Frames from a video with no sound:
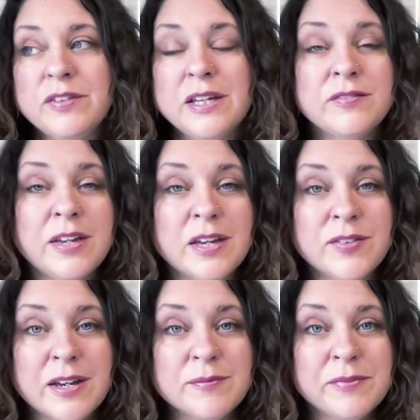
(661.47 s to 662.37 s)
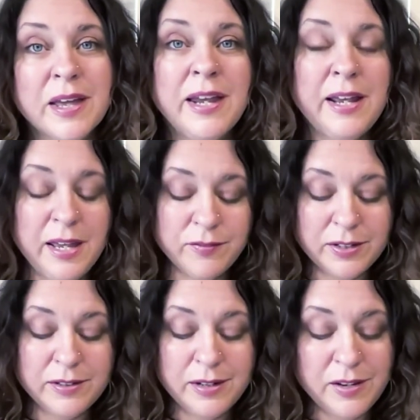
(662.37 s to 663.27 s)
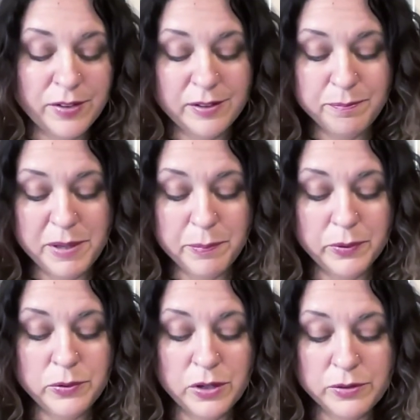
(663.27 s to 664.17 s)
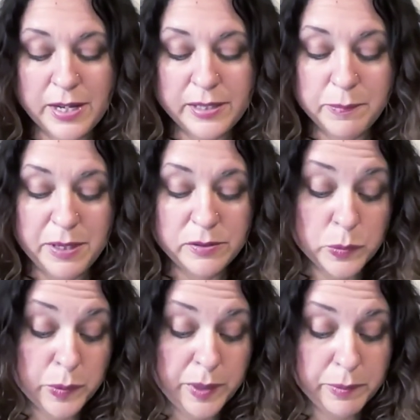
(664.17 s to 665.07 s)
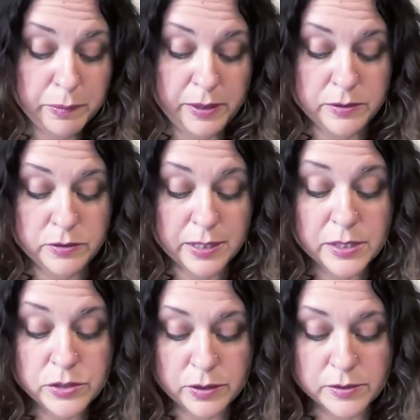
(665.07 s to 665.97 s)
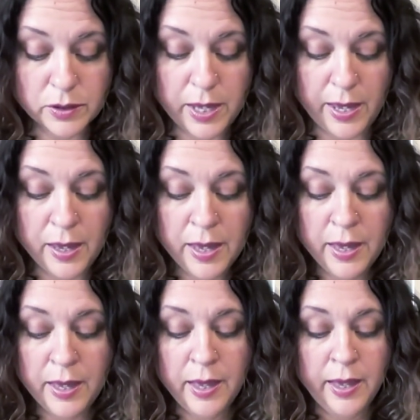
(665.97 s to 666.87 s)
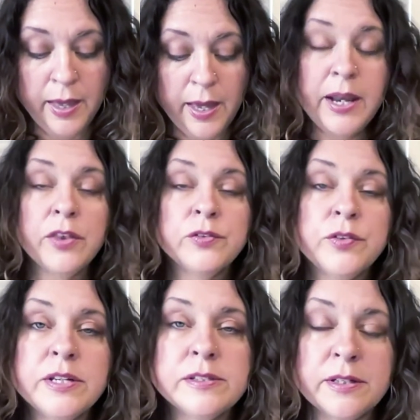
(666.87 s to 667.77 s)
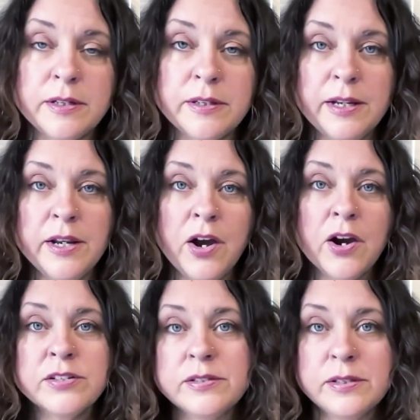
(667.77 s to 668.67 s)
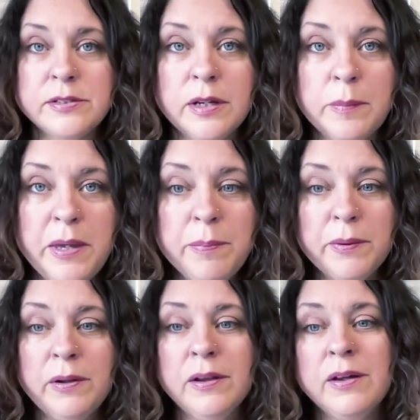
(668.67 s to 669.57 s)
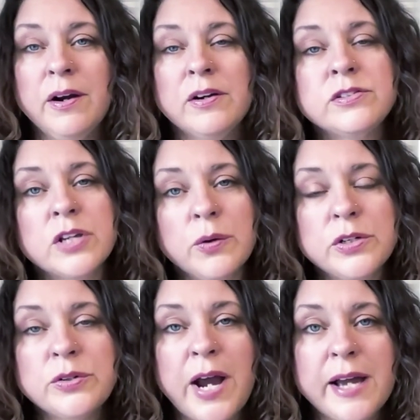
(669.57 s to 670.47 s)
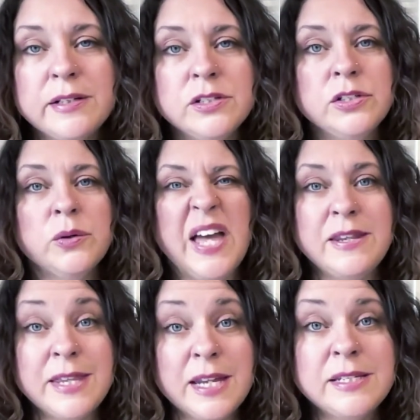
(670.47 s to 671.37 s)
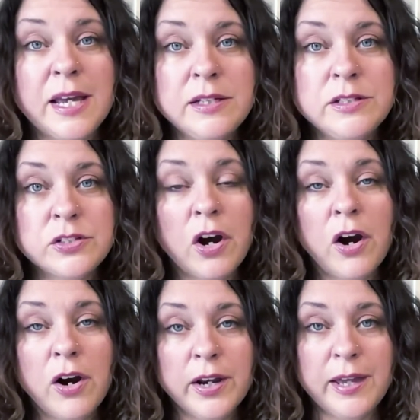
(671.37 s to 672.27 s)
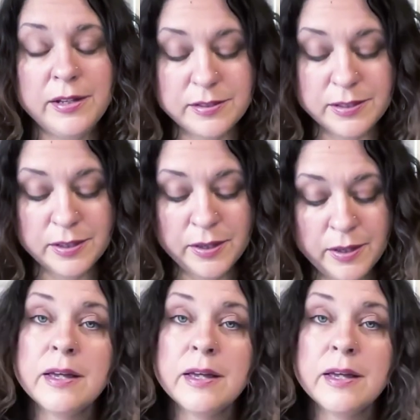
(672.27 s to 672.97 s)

giving. And it even people who don't tend to be super people pleasers can do this. Okay. Another reason that narcissistic people are so attracted to and then tend to target